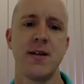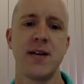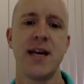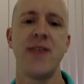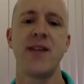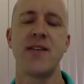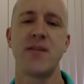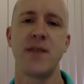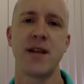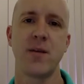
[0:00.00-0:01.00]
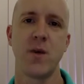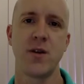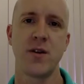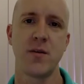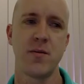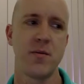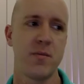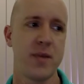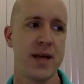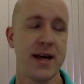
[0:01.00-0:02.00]
So, even if something were to
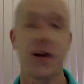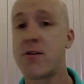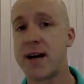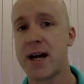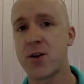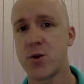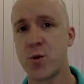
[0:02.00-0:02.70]
be incorrect